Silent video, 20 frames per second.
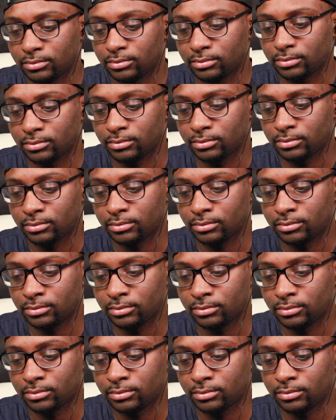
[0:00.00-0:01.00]

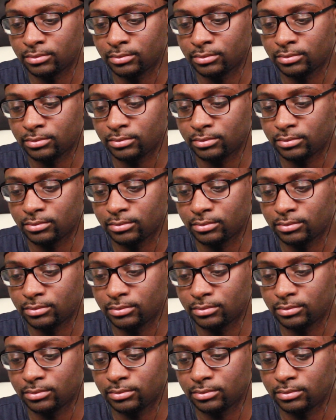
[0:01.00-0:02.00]

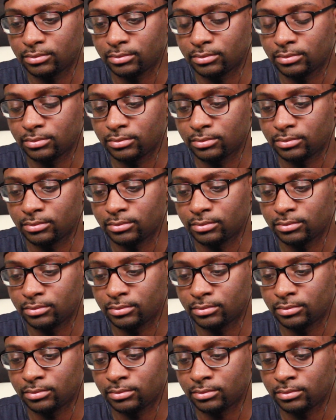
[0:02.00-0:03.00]

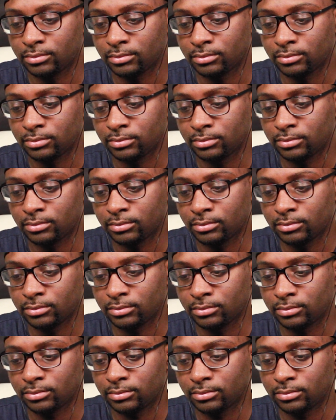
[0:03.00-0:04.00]

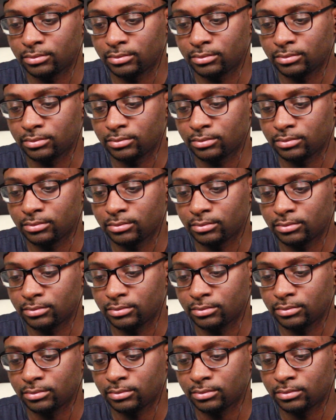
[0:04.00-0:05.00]

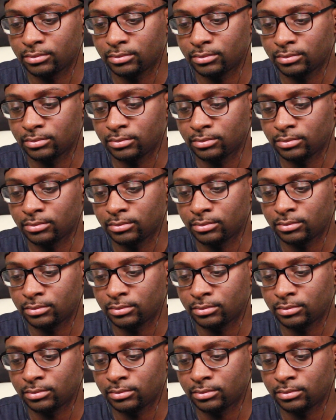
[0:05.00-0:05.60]
[no speech]